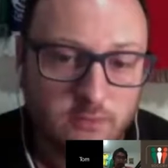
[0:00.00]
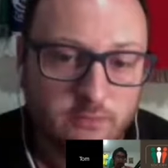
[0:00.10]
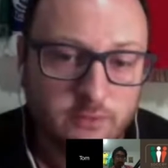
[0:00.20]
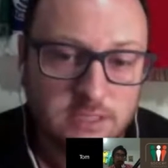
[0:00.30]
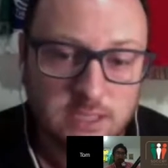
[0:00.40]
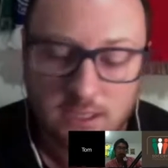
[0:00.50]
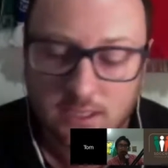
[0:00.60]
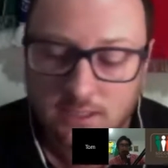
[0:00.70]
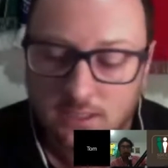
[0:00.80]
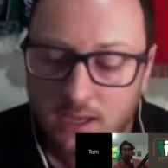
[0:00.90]
Tigres.
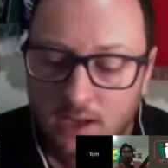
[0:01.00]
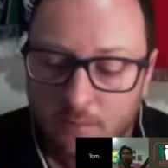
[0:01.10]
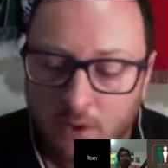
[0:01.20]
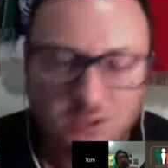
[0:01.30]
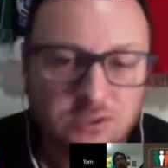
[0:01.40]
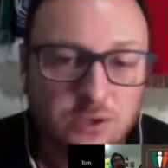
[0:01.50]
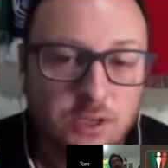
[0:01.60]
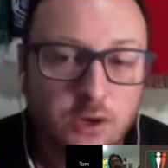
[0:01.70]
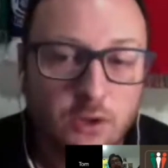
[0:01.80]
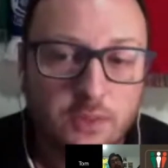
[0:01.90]
But also,
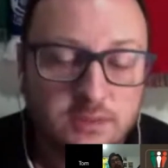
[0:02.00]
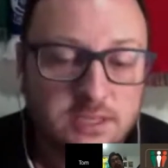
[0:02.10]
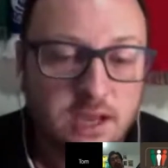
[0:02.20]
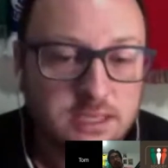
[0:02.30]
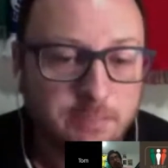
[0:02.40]
they've started to bang in